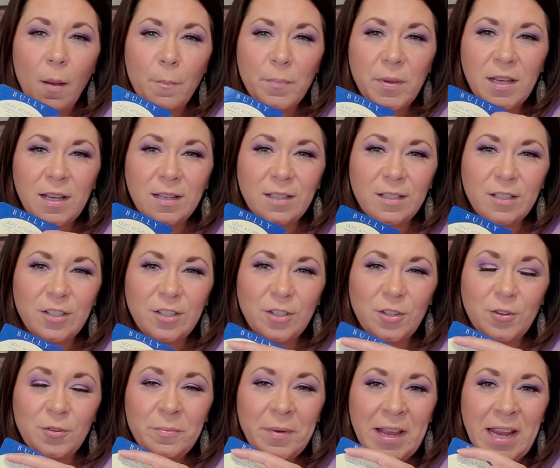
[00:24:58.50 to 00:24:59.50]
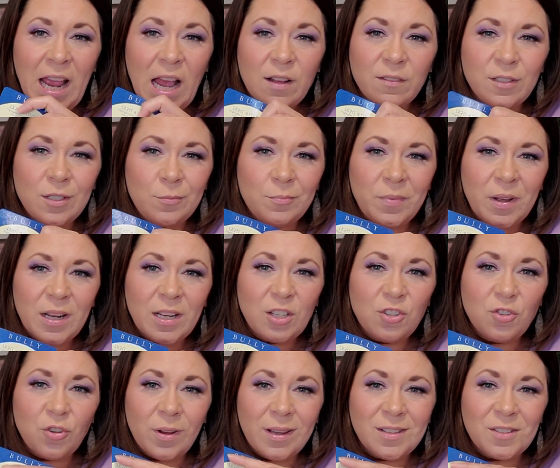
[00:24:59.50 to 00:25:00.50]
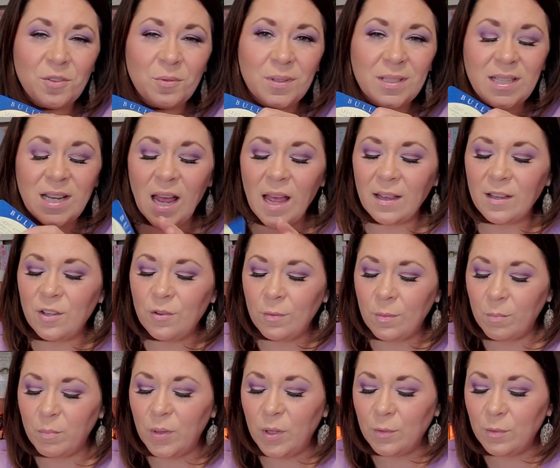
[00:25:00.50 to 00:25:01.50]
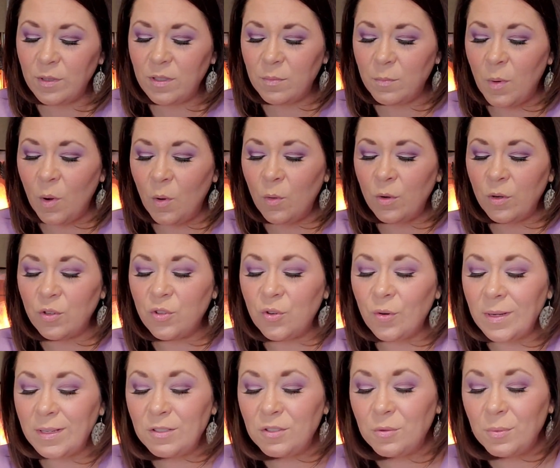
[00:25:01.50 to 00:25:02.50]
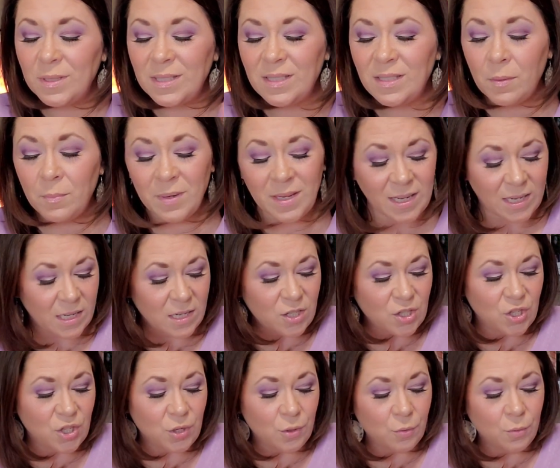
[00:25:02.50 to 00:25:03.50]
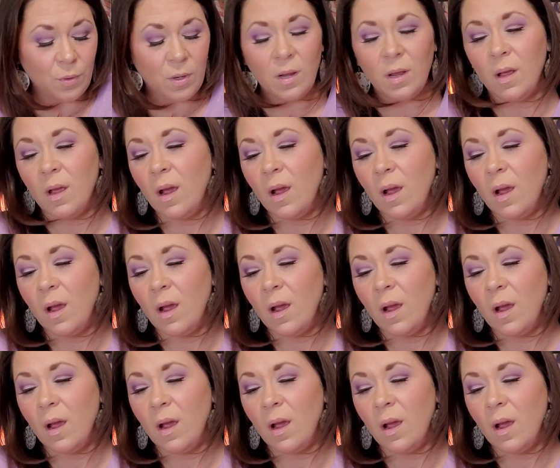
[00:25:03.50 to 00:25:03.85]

because you might have somebody trying to attack you and blow smoke or trying to intimidate you,